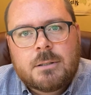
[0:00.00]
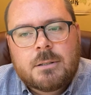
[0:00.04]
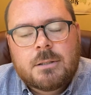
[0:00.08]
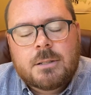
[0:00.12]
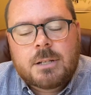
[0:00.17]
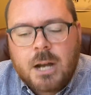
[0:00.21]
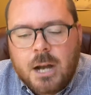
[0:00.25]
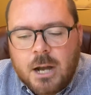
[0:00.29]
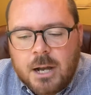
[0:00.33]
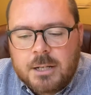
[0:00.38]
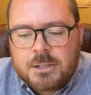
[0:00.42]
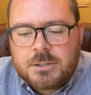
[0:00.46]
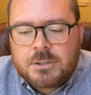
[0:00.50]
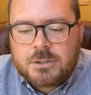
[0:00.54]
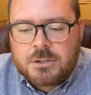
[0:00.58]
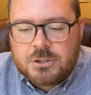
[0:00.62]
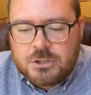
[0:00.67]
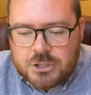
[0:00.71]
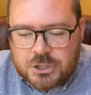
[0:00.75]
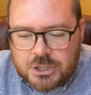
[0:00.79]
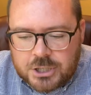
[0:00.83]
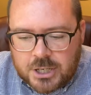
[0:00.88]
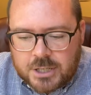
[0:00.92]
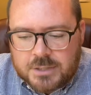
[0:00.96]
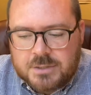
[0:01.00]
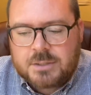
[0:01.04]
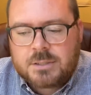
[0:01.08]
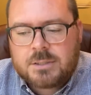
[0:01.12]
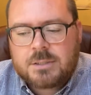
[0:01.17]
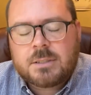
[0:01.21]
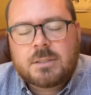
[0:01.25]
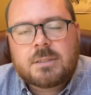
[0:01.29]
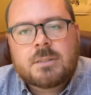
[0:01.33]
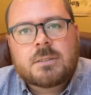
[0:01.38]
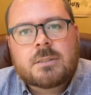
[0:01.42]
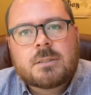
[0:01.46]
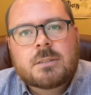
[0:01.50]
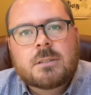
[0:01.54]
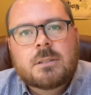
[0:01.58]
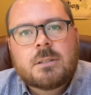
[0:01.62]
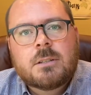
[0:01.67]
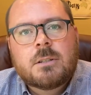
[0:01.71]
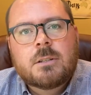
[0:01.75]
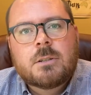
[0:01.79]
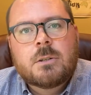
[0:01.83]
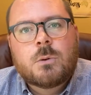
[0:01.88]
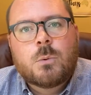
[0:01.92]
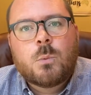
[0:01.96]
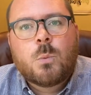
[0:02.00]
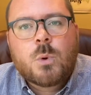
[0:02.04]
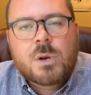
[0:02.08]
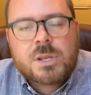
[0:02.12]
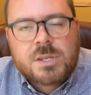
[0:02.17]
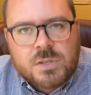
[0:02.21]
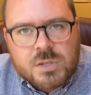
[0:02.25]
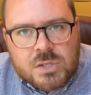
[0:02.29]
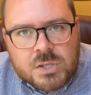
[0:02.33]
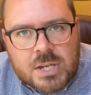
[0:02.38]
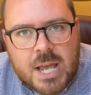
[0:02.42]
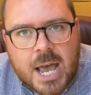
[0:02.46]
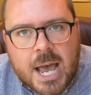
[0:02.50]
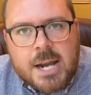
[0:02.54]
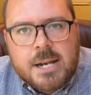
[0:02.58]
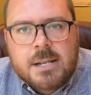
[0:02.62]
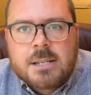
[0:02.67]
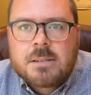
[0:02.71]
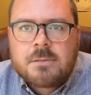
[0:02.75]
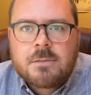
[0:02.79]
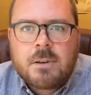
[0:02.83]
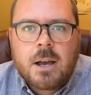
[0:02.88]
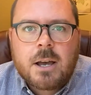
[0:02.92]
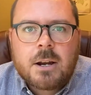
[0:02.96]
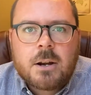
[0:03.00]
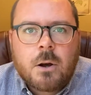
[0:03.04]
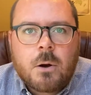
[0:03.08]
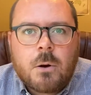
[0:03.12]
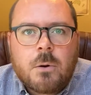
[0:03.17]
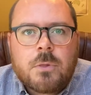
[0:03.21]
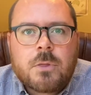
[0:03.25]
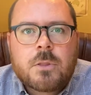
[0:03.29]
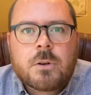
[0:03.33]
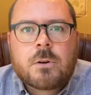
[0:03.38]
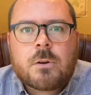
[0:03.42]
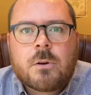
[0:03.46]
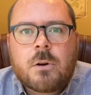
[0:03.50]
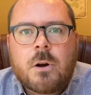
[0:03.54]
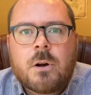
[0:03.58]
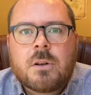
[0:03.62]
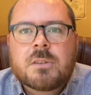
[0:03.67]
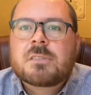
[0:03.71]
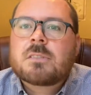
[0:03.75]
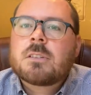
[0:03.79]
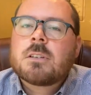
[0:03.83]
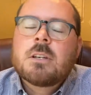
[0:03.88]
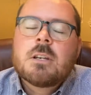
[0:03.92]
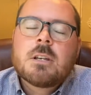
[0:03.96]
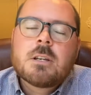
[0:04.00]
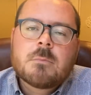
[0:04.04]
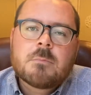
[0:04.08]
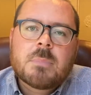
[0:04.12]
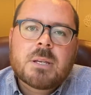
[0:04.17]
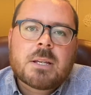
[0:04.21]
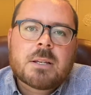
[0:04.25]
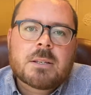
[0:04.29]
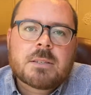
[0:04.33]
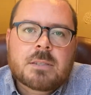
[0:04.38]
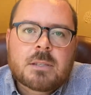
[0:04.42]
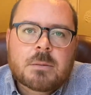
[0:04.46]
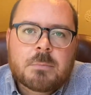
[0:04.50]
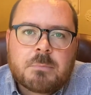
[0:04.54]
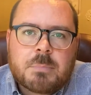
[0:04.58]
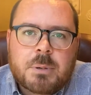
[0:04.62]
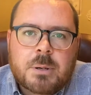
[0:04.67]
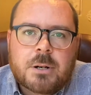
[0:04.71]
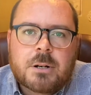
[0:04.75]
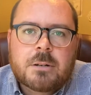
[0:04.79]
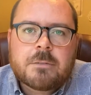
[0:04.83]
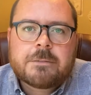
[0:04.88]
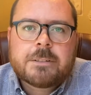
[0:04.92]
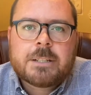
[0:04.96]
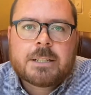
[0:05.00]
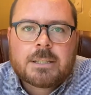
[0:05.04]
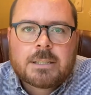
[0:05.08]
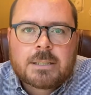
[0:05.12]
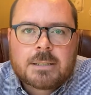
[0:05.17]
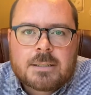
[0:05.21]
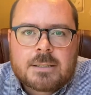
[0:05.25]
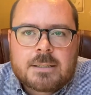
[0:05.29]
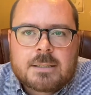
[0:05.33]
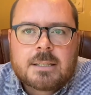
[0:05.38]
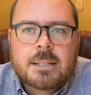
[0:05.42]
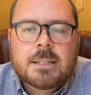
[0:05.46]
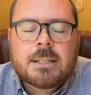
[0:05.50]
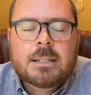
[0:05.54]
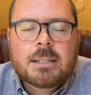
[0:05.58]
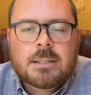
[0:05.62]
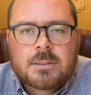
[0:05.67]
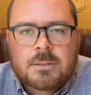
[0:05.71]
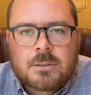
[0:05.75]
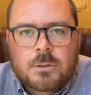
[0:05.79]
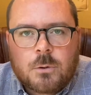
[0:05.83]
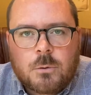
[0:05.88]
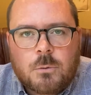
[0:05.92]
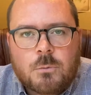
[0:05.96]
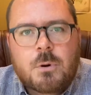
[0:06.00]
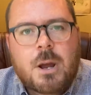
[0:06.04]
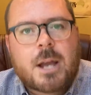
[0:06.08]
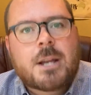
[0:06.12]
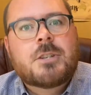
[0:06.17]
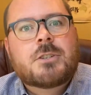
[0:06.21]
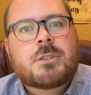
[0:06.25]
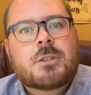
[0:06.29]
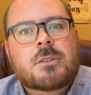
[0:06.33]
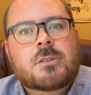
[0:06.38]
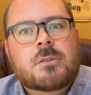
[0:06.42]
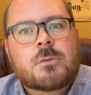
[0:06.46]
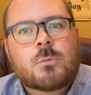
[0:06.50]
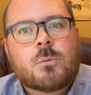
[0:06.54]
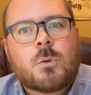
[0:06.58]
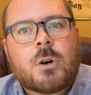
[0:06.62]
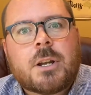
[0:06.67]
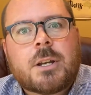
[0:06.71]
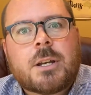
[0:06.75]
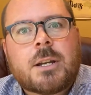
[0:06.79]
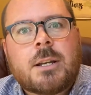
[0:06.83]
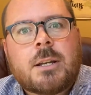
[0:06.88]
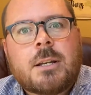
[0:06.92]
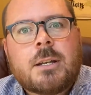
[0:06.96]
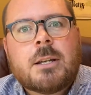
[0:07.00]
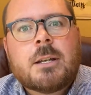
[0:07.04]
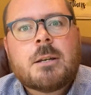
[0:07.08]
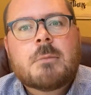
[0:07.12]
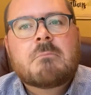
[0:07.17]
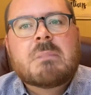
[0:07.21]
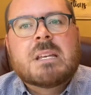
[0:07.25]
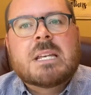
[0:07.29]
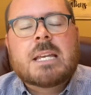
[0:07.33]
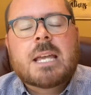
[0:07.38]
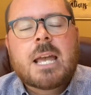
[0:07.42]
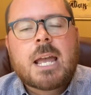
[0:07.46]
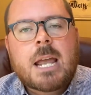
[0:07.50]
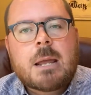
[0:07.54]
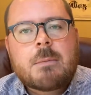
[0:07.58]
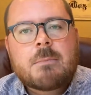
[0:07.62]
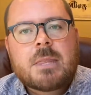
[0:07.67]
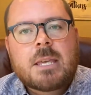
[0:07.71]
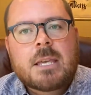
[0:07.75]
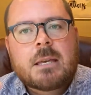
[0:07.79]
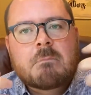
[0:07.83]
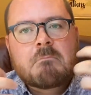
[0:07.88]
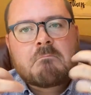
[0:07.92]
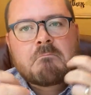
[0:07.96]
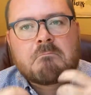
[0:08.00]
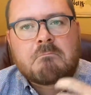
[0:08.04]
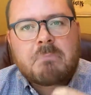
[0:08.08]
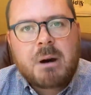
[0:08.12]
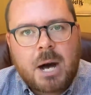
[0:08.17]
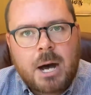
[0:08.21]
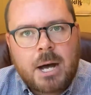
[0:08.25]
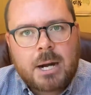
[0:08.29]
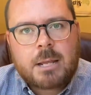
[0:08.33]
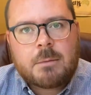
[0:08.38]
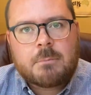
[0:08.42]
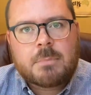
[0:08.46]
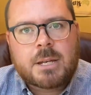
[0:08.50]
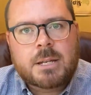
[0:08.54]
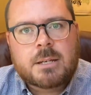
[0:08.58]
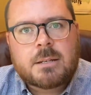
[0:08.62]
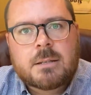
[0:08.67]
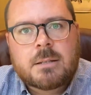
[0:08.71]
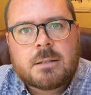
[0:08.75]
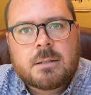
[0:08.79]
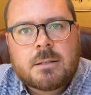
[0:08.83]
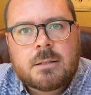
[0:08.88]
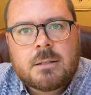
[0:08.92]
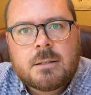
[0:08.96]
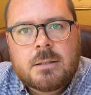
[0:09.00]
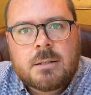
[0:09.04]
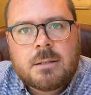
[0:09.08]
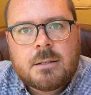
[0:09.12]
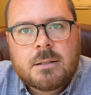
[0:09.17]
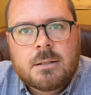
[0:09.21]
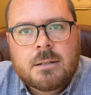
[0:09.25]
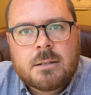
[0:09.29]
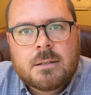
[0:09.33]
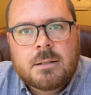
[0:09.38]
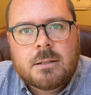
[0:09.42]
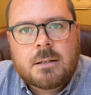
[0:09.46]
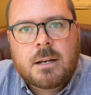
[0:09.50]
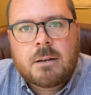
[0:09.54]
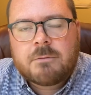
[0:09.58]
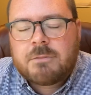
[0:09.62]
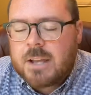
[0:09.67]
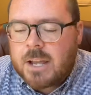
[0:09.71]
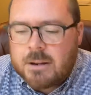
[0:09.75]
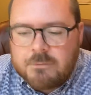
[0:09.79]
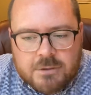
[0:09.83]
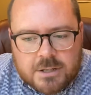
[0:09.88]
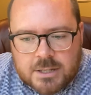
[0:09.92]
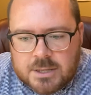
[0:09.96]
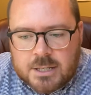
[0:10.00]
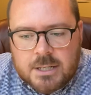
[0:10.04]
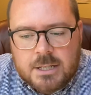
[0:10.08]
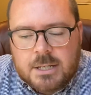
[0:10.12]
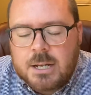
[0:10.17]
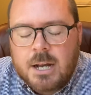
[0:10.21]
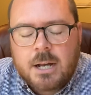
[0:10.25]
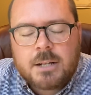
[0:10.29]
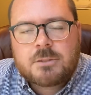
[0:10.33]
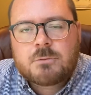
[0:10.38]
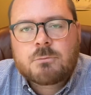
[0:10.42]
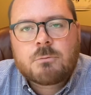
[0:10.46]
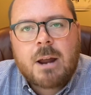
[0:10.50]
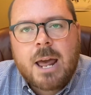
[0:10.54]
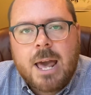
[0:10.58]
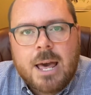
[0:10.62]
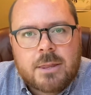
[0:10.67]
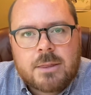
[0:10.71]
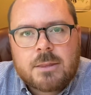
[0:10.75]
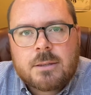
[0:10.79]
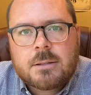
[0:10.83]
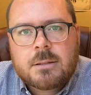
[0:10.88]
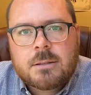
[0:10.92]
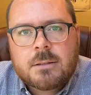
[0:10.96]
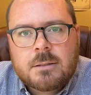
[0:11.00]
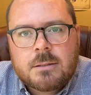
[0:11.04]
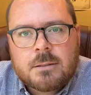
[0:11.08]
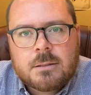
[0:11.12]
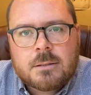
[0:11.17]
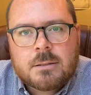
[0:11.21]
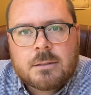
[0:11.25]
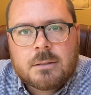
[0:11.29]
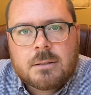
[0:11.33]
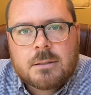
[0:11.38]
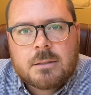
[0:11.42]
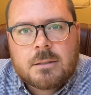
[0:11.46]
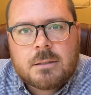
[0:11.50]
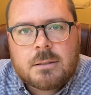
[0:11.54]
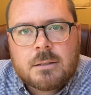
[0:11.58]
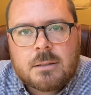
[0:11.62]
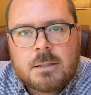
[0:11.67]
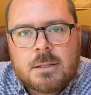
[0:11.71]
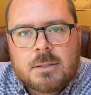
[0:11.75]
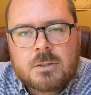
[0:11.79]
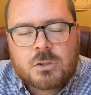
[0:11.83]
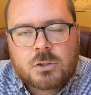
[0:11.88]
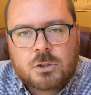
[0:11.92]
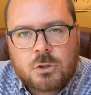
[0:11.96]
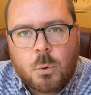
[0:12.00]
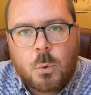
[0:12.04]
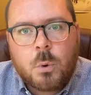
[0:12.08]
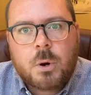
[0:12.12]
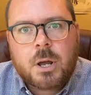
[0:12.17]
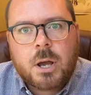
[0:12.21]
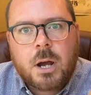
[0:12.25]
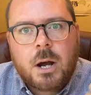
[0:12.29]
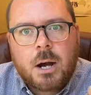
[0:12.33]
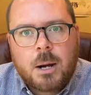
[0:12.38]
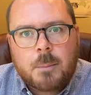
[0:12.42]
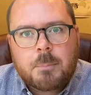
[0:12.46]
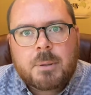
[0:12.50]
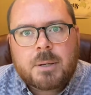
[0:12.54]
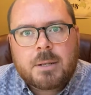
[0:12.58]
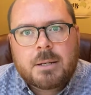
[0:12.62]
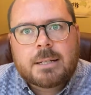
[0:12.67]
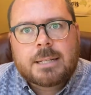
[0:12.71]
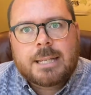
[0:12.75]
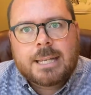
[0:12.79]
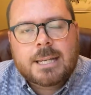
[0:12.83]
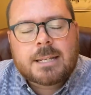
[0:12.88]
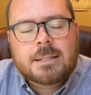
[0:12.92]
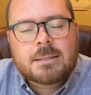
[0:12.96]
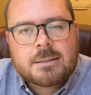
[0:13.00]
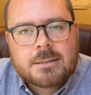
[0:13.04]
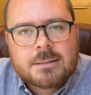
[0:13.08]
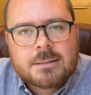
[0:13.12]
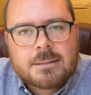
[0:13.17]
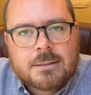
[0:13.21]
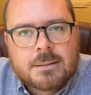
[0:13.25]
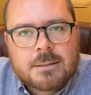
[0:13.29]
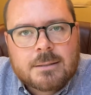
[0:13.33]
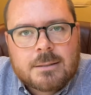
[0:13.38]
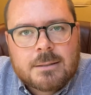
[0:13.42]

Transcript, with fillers: God's justice was satisfied on the cross because the perfect, sinless, righteous one became the embodiment of everything God's wrath is stored up against.